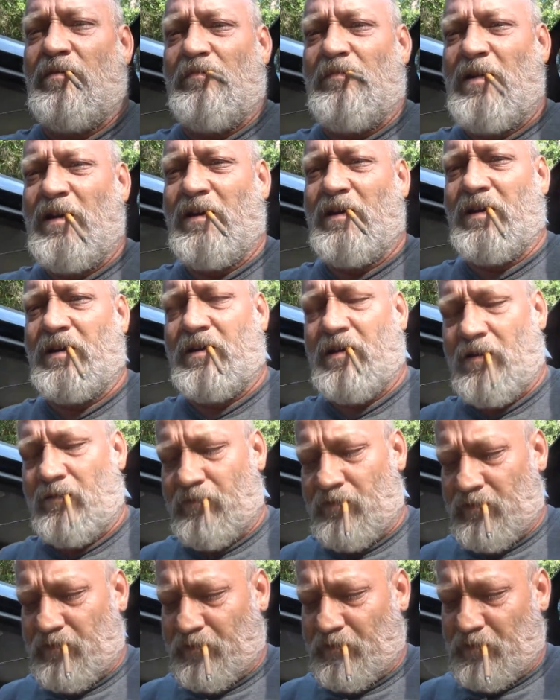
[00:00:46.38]
bearing
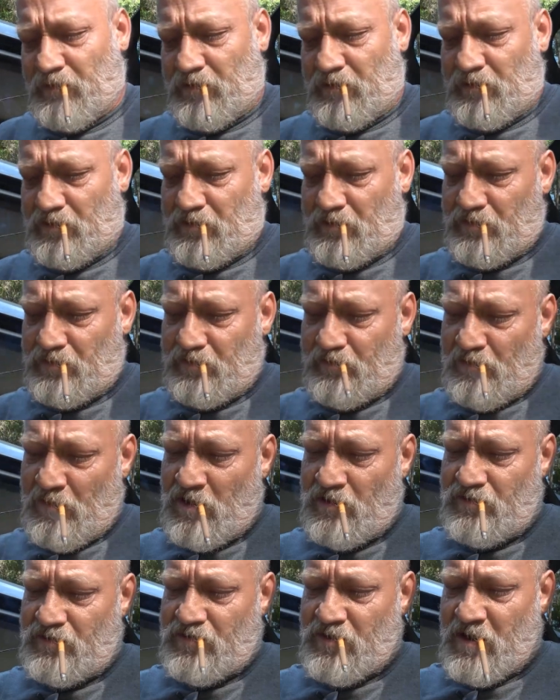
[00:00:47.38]
covers for your
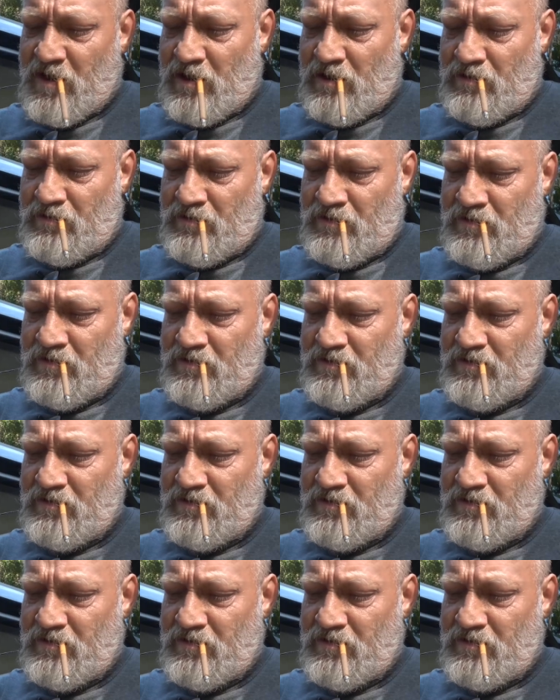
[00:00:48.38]
boat trailer.